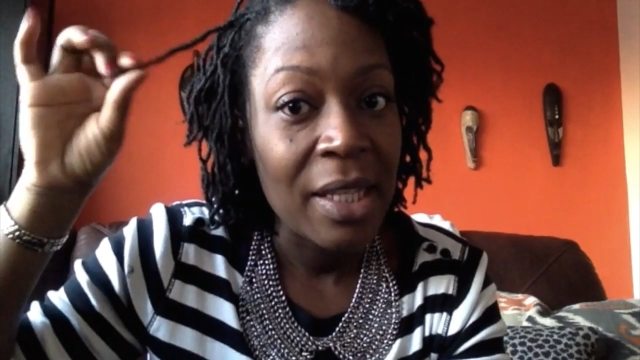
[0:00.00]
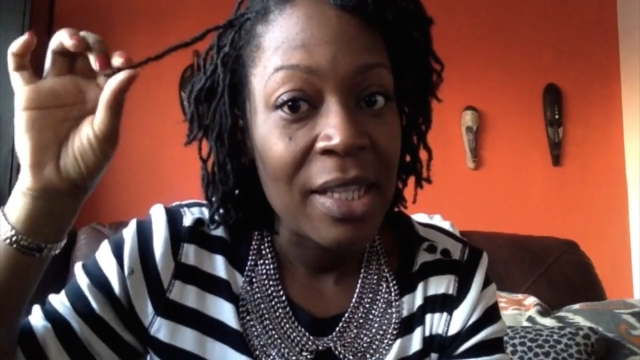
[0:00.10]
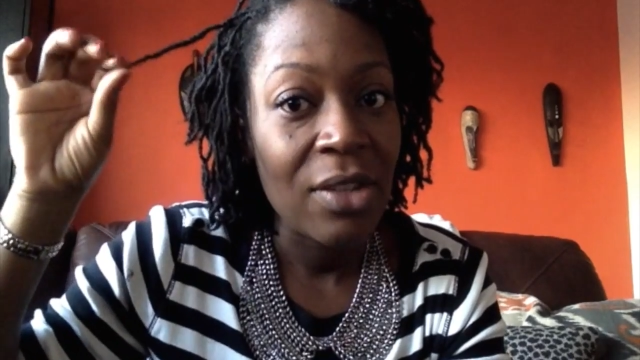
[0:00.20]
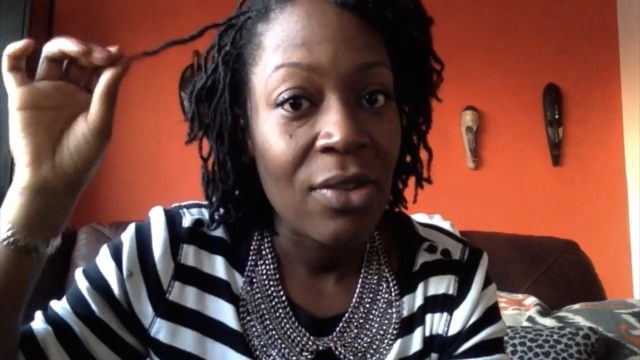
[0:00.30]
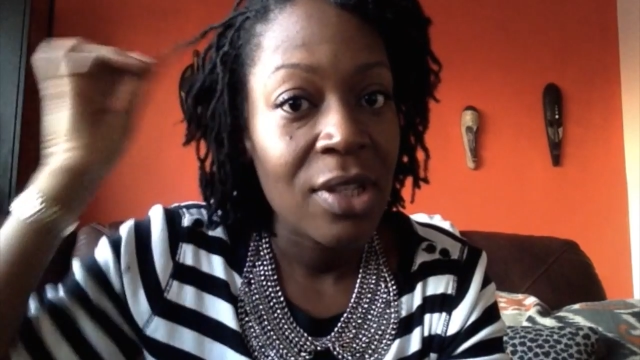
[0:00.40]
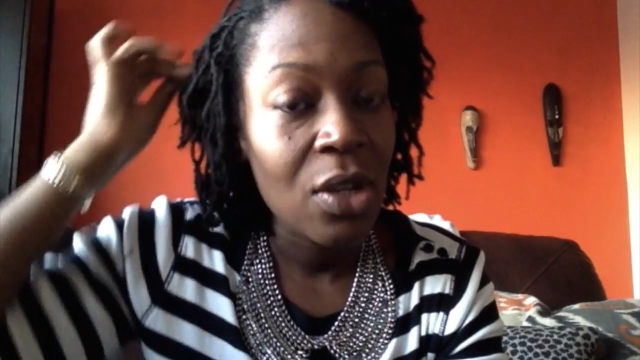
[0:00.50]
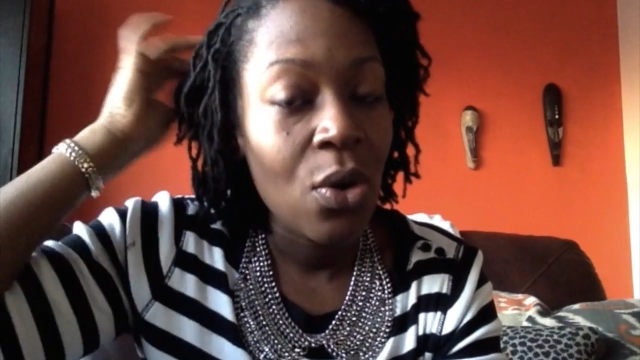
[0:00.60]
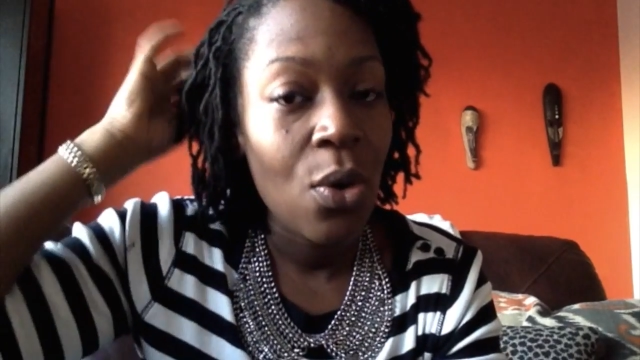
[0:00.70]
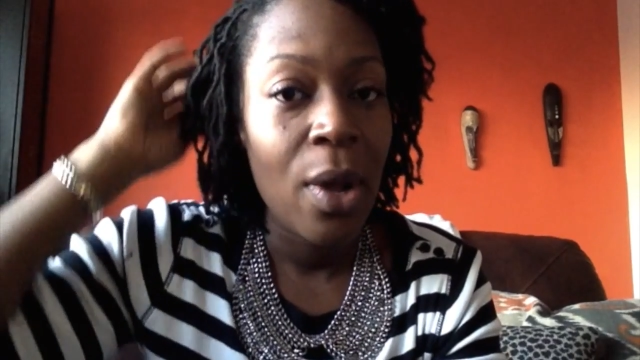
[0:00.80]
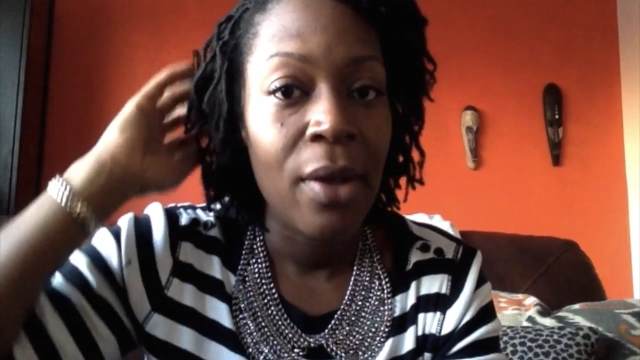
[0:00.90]
I still see
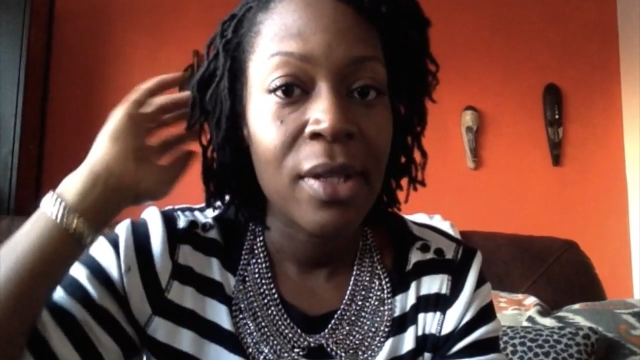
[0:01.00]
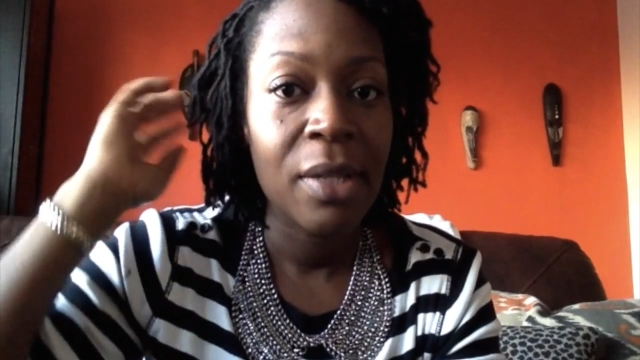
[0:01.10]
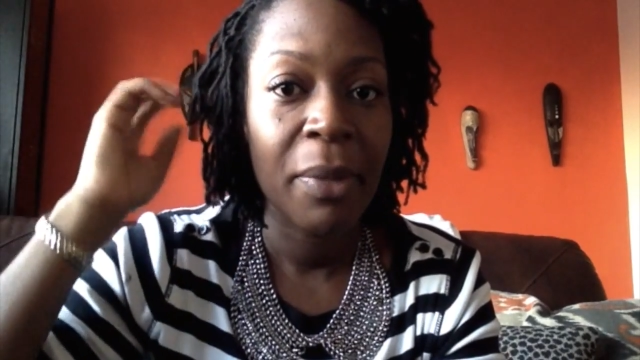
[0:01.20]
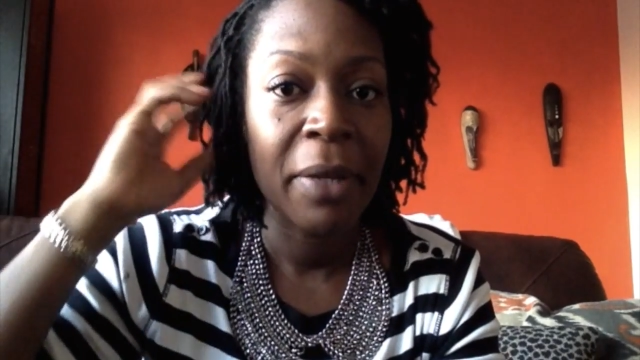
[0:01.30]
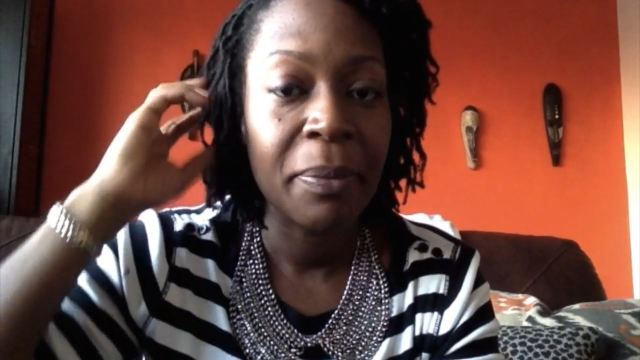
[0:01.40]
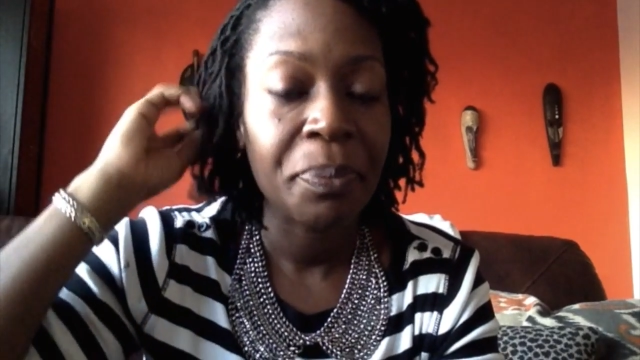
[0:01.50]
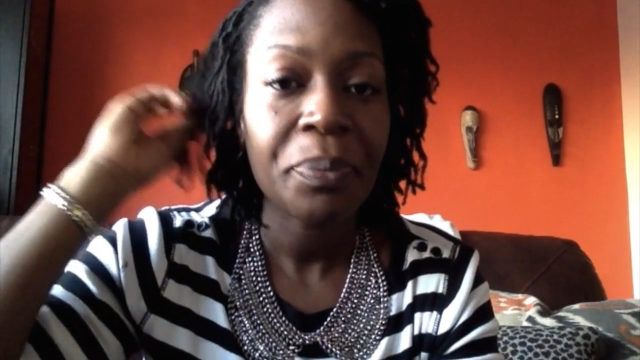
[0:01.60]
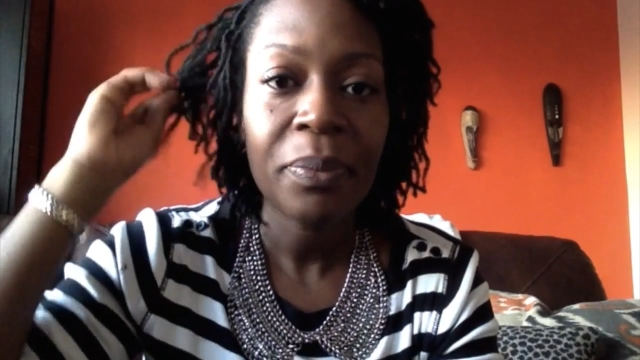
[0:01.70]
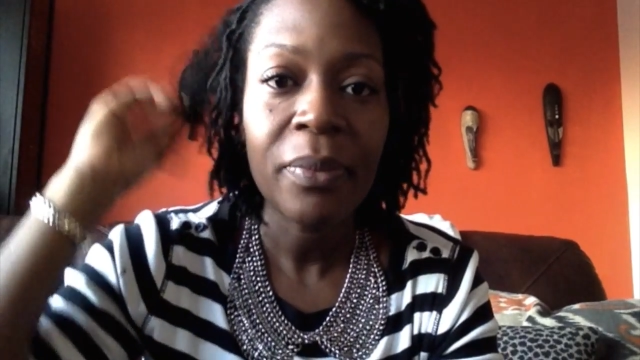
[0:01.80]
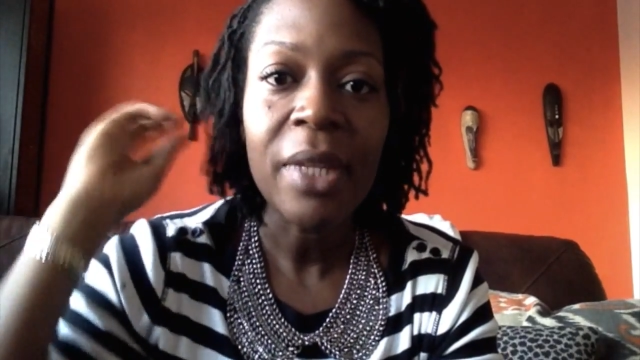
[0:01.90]
coils, but
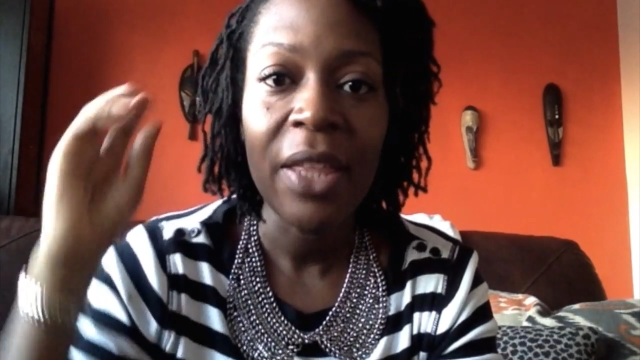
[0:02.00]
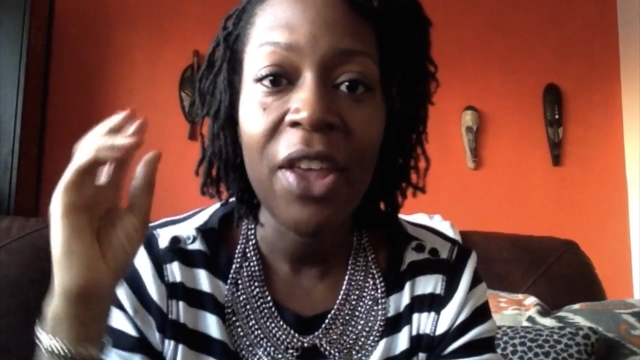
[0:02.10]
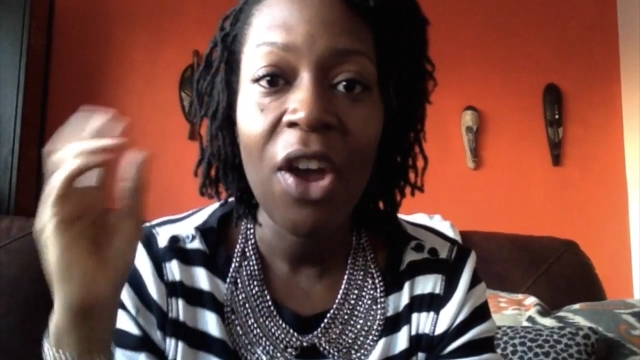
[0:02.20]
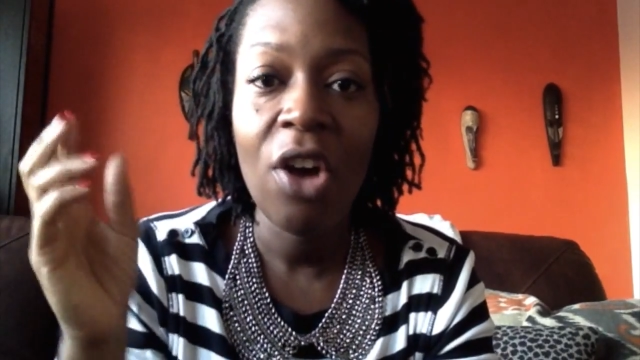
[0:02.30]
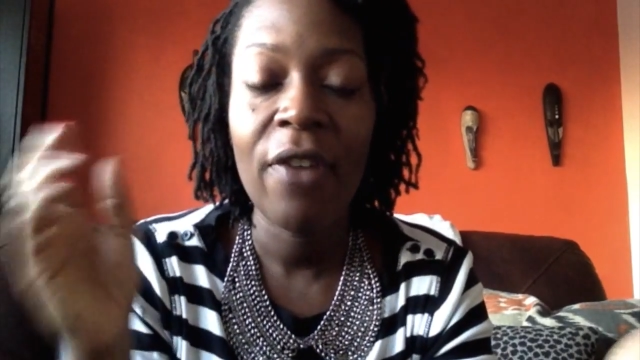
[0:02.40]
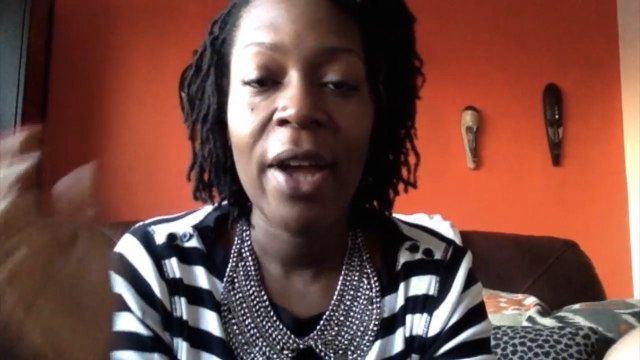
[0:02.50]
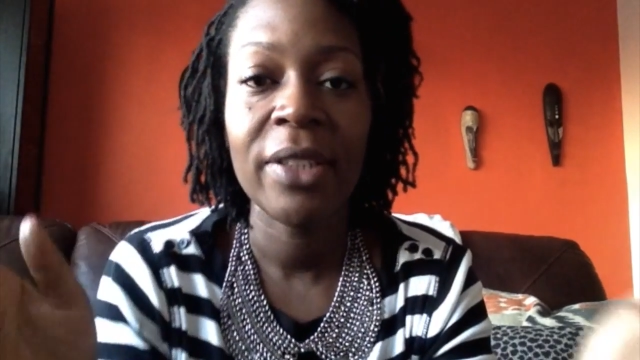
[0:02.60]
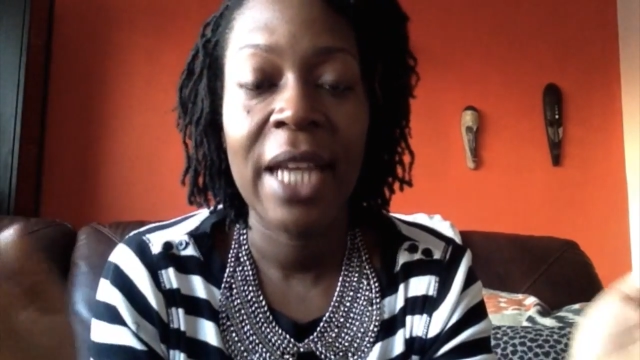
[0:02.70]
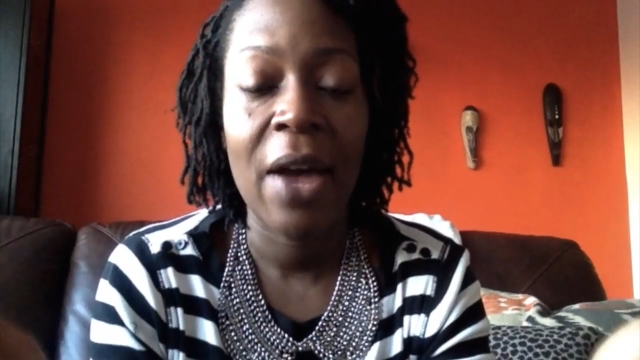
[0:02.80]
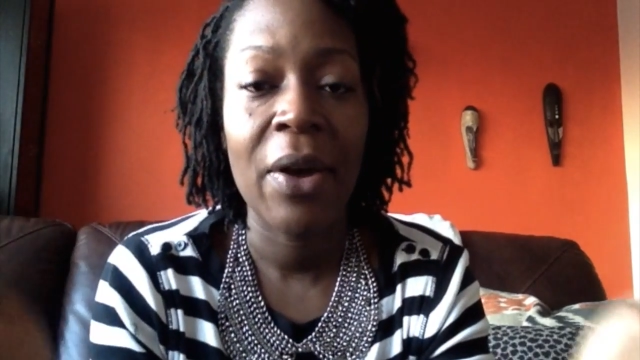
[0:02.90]
they are
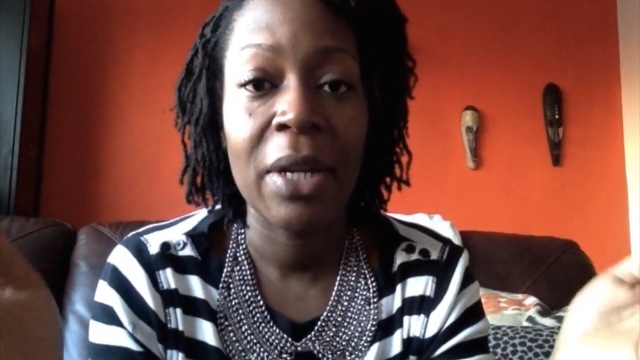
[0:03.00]
rounding out,